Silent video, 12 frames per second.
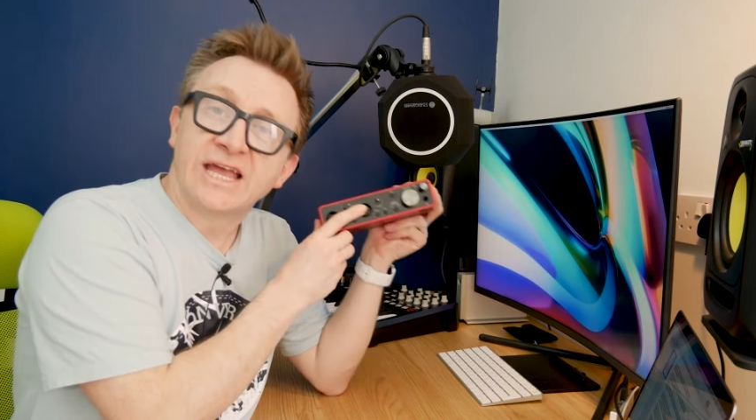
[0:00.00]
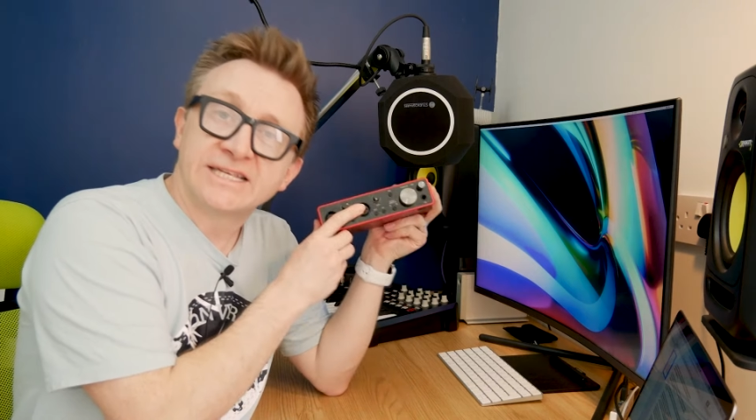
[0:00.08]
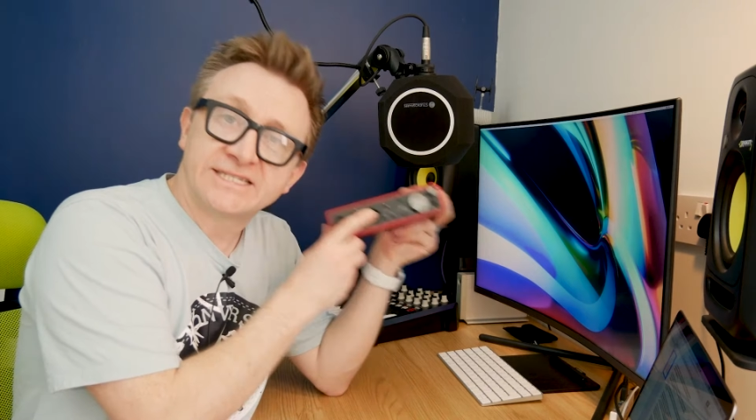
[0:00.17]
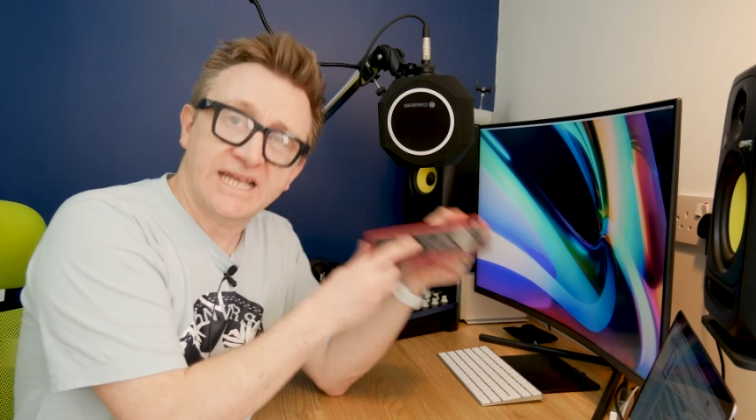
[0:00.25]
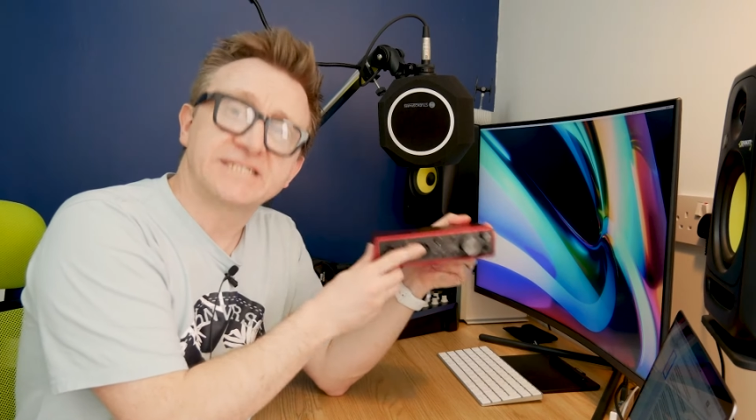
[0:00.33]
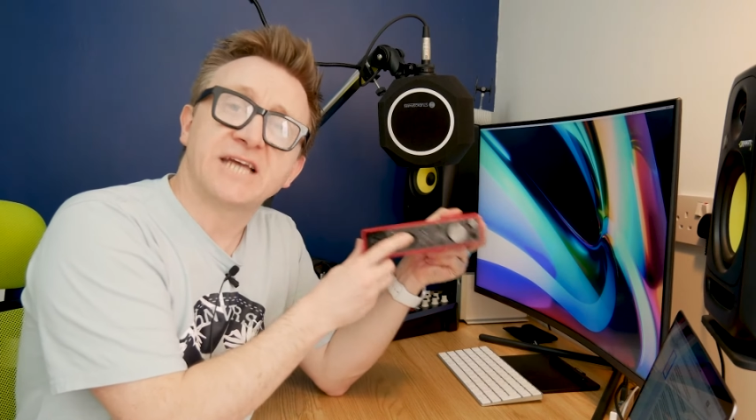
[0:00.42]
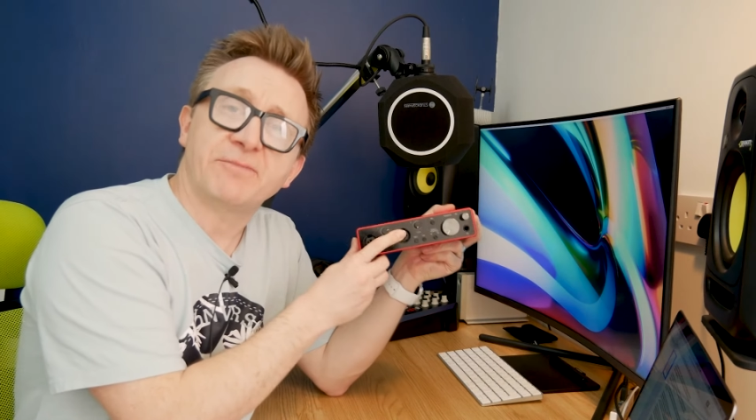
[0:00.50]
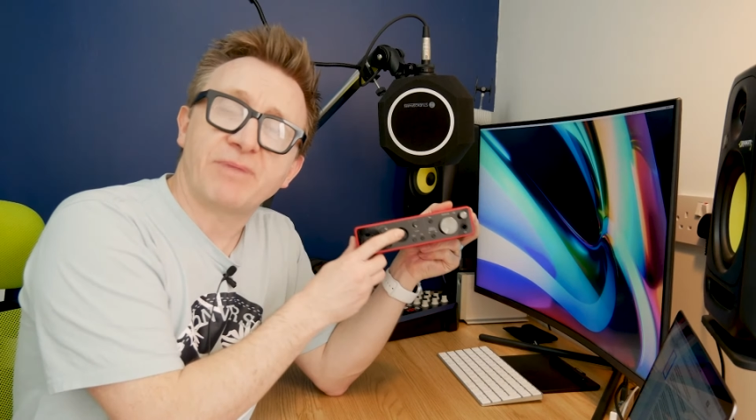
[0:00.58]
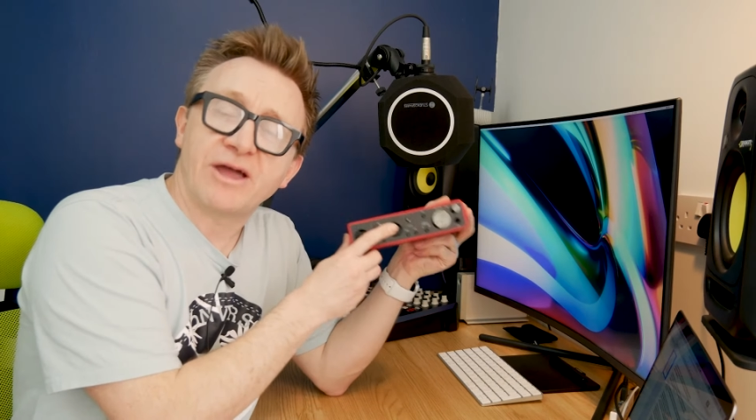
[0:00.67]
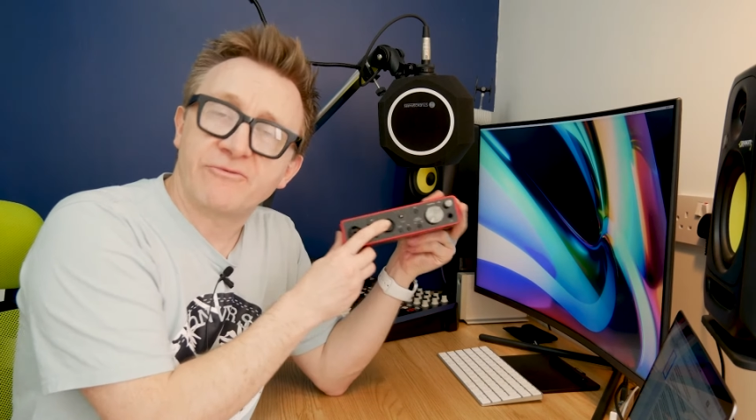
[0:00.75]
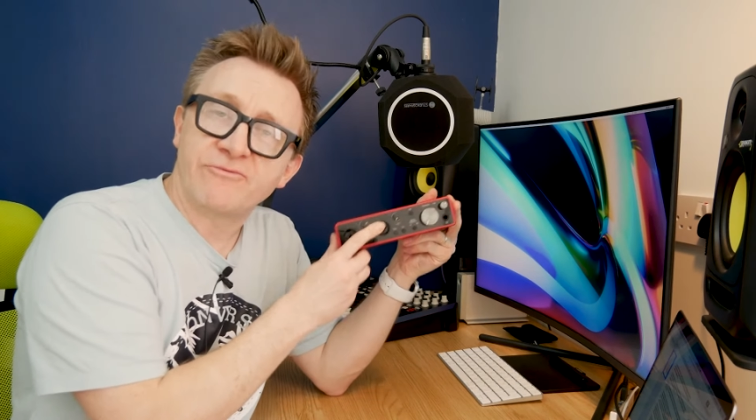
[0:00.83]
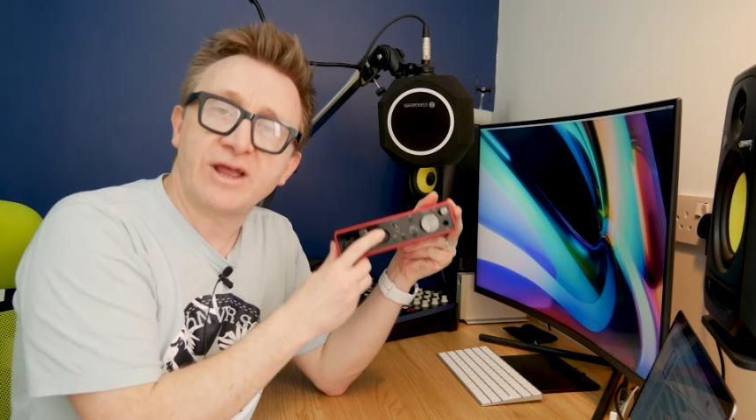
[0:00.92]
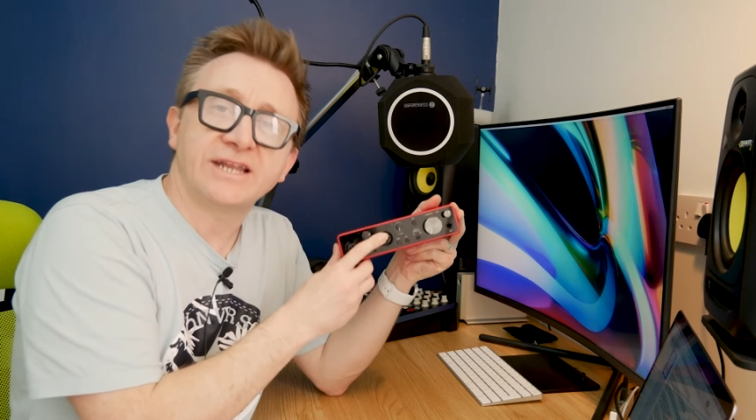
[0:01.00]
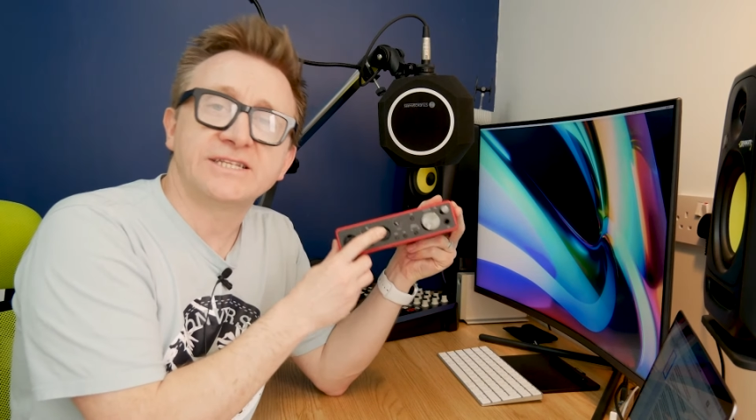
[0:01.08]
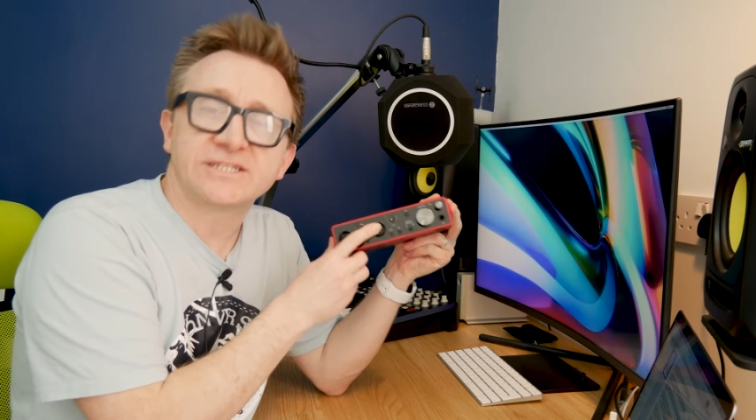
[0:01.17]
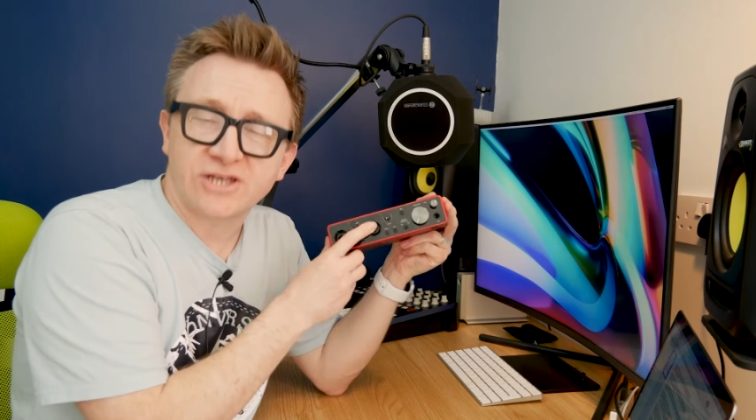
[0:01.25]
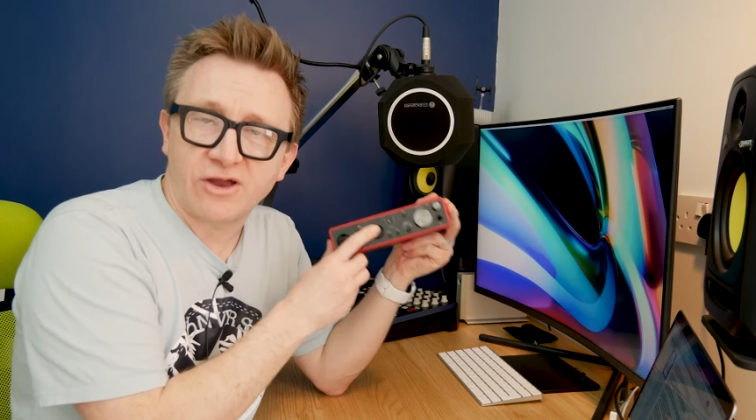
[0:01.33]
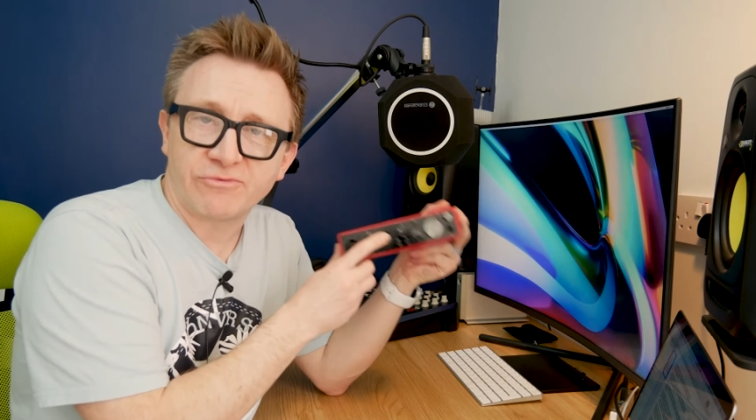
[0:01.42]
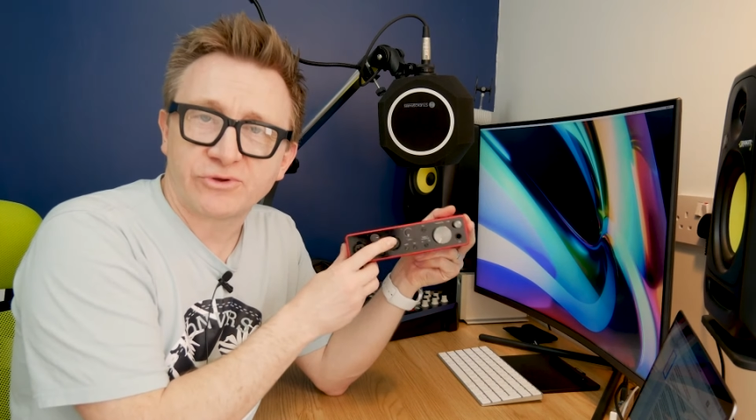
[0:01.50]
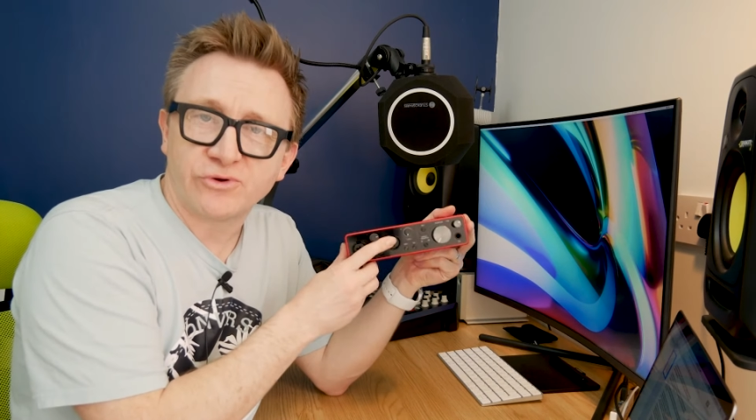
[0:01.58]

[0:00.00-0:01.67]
set up and ready to start